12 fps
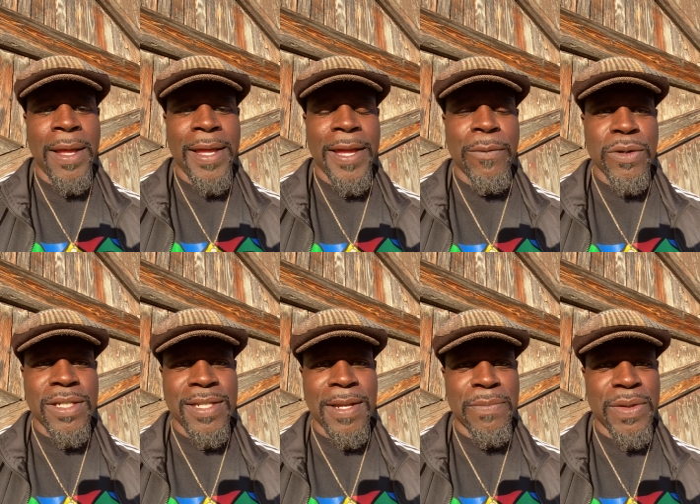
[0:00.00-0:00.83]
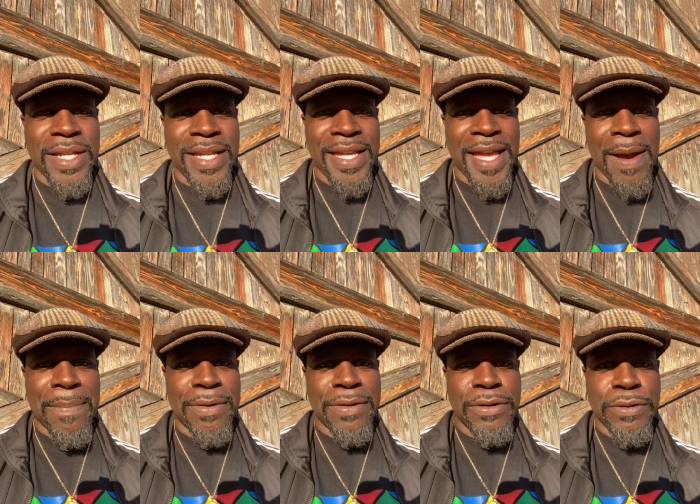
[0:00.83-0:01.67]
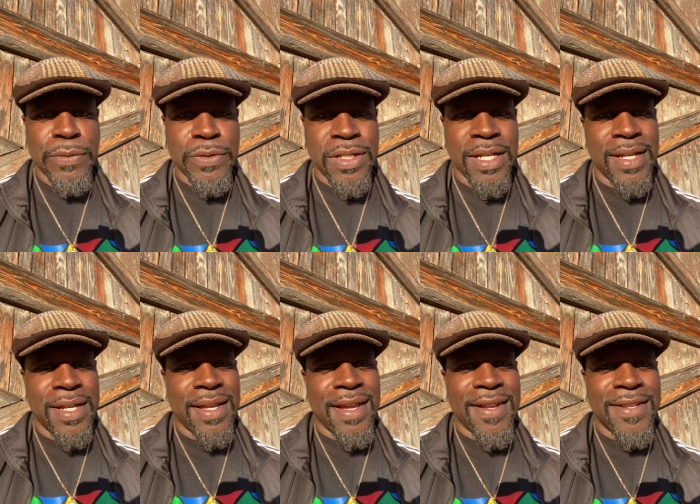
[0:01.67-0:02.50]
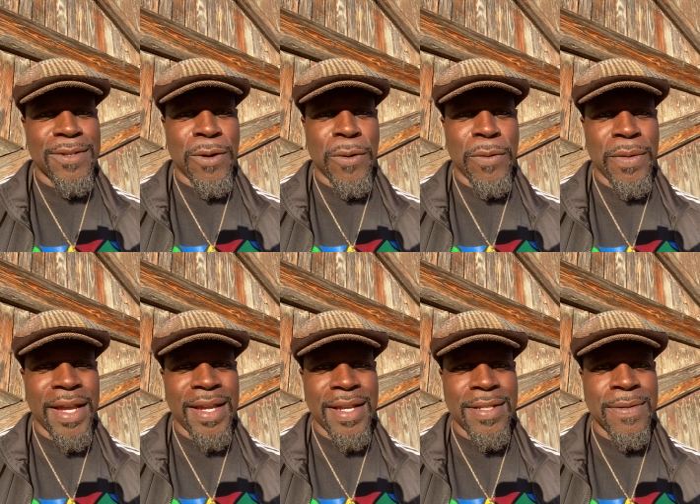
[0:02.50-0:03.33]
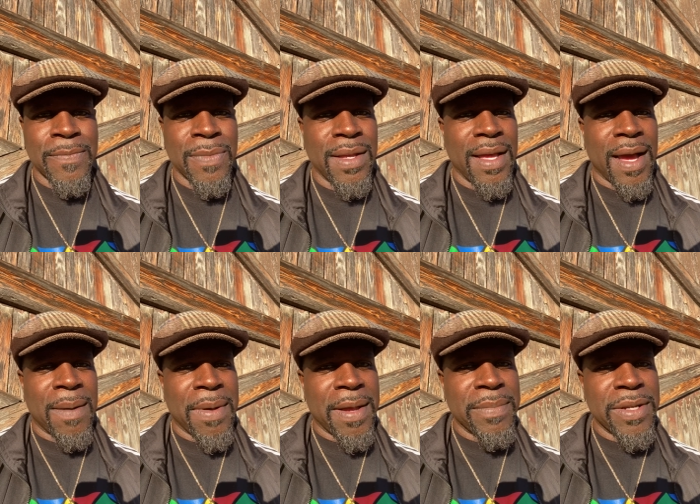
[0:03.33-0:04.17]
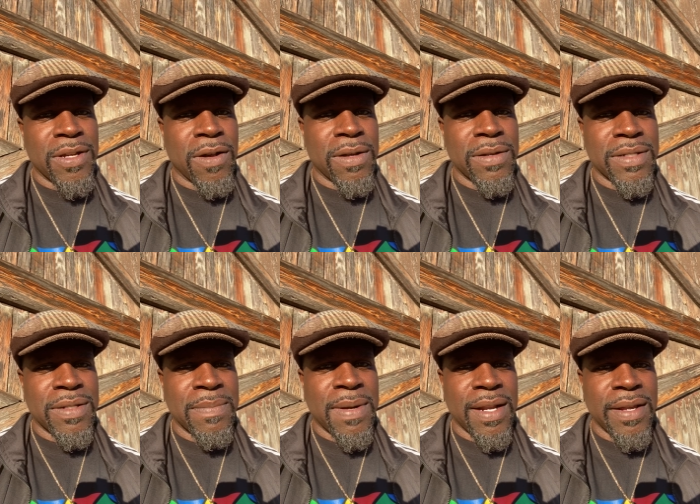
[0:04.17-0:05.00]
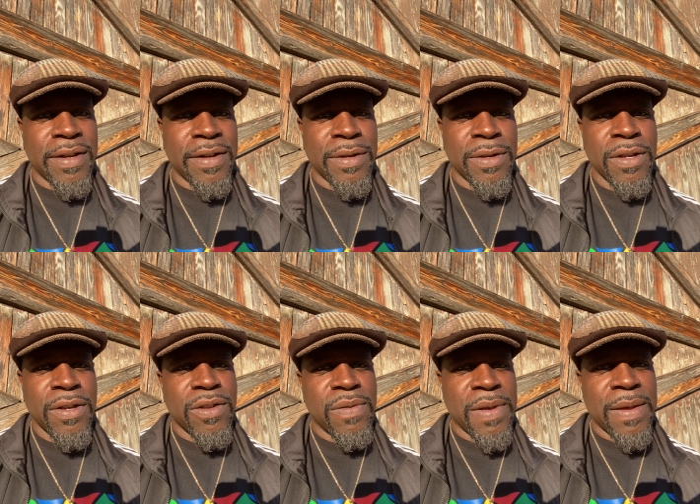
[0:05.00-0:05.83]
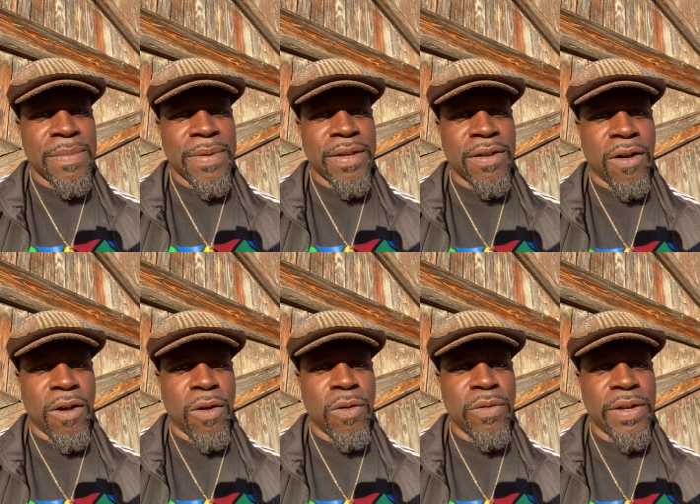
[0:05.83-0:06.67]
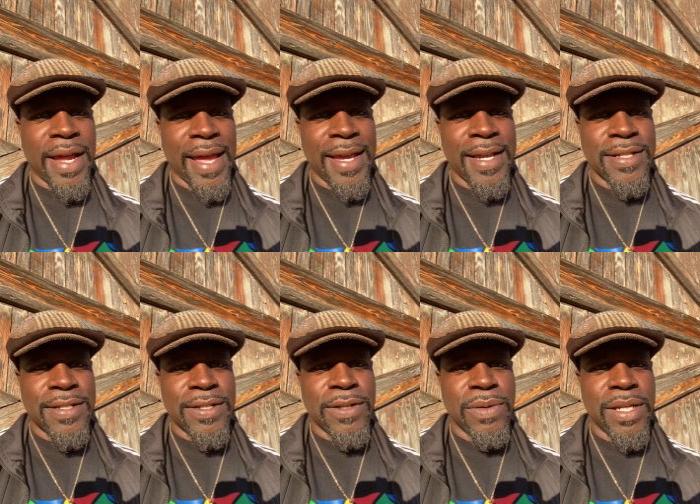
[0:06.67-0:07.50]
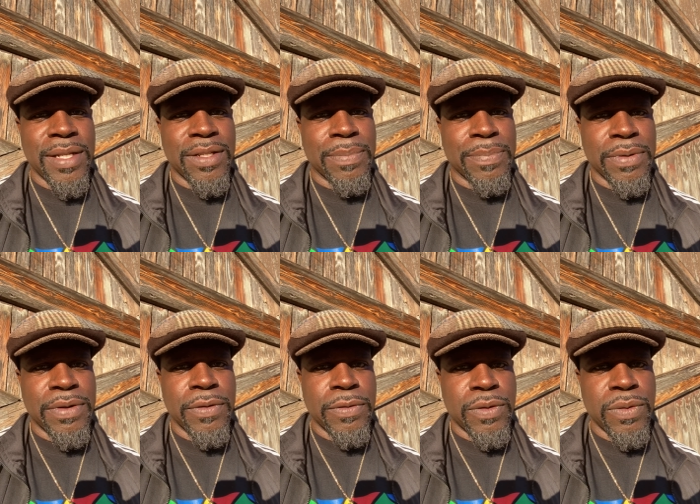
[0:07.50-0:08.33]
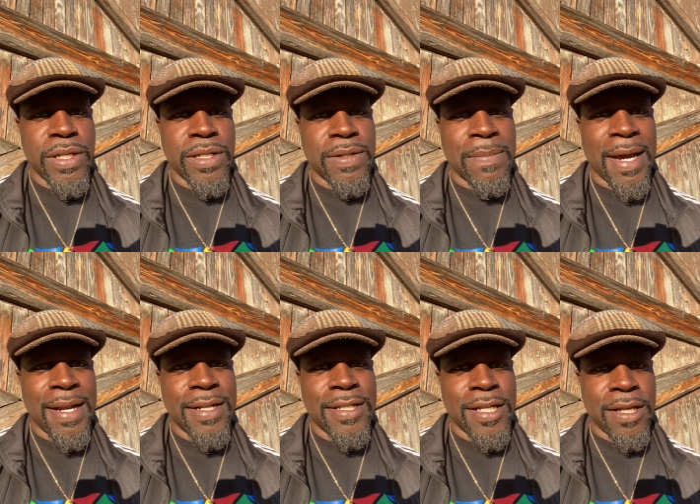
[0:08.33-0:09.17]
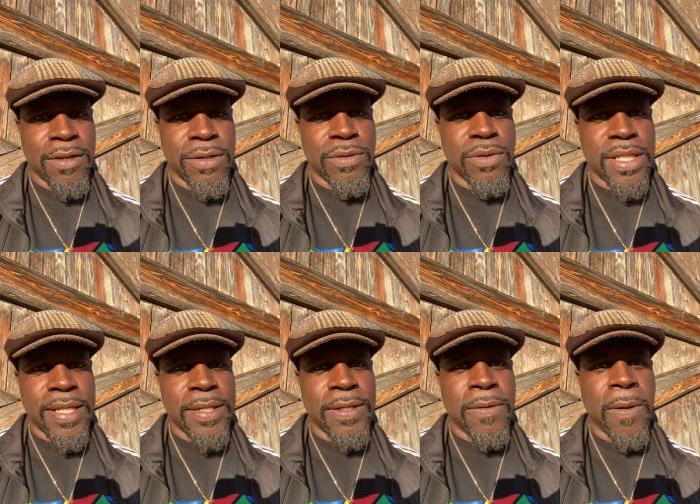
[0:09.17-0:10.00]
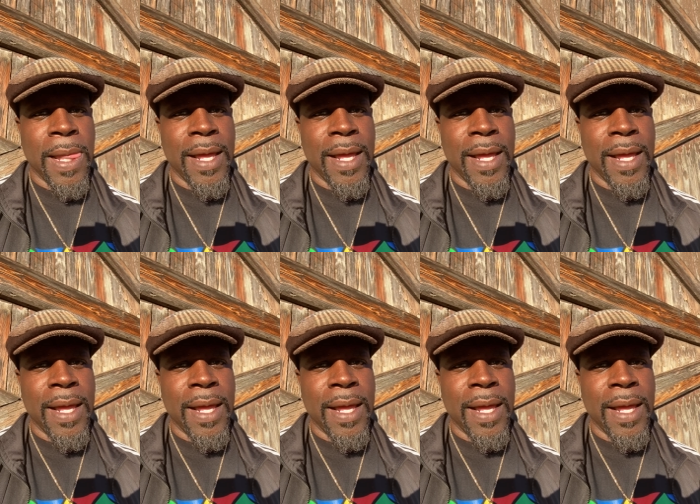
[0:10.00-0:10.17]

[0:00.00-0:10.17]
it was something he had produced in his old age. I might be talking to somebody here. You may be in an older age and you need to produce. You need somebody to tell you that you still